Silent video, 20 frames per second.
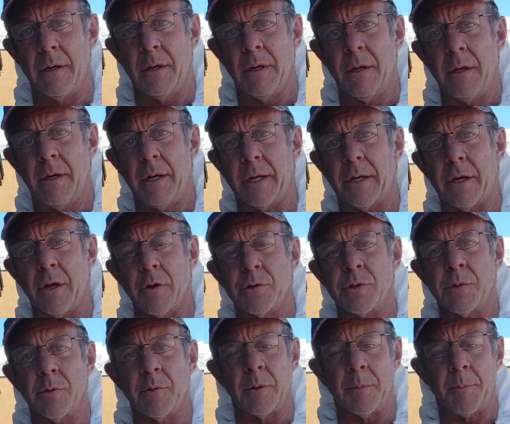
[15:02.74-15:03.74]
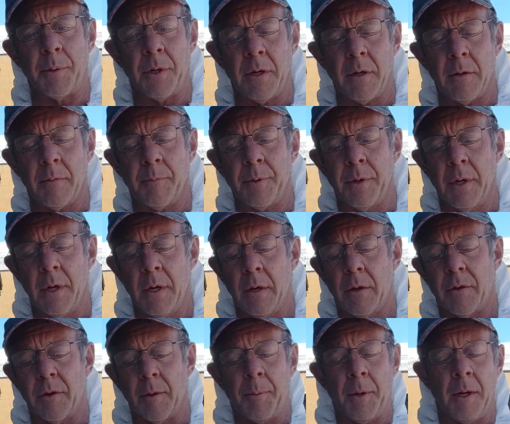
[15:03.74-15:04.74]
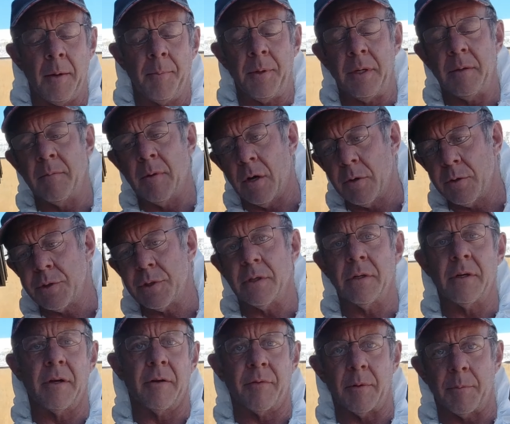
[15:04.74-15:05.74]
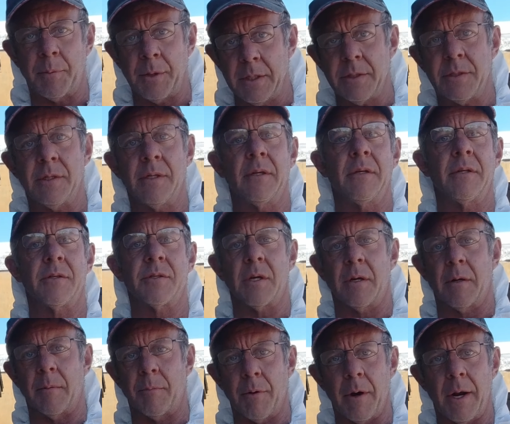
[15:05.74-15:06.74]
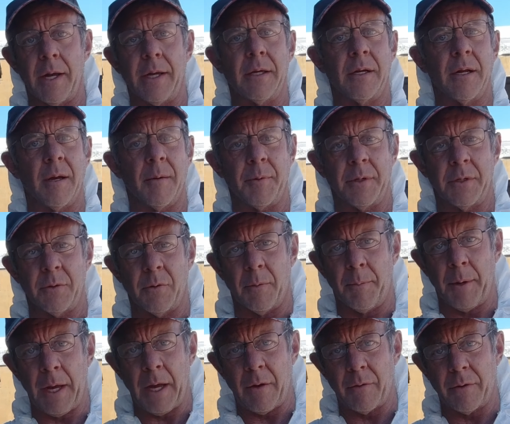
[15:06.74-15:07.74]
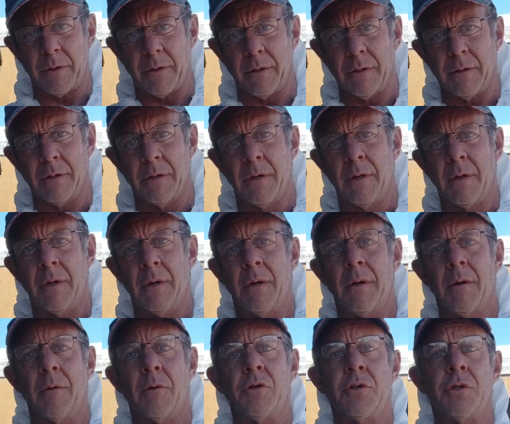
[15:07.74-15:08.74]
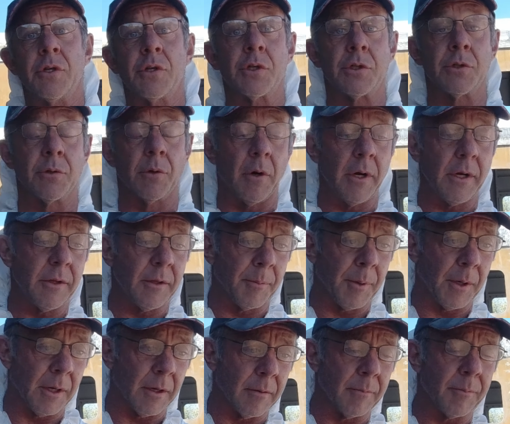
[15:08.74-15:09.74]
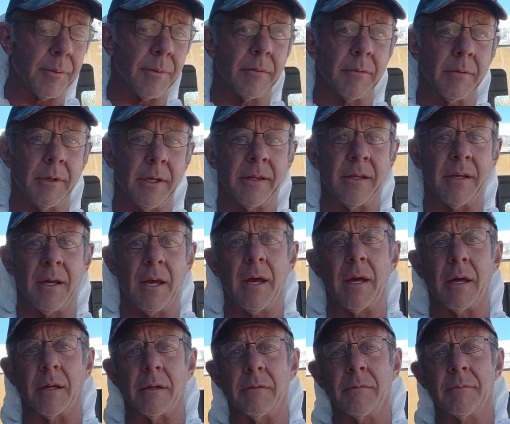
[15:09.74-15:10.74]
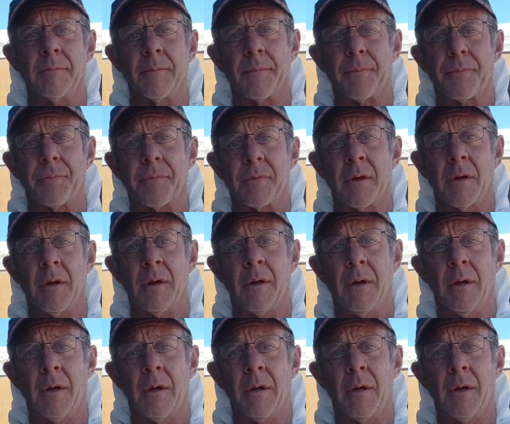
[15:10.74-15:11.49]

Yeah. It goes through the pump. The pumping motion of the piston is going to break it up into a powder destroy the pump in the end. Yeah.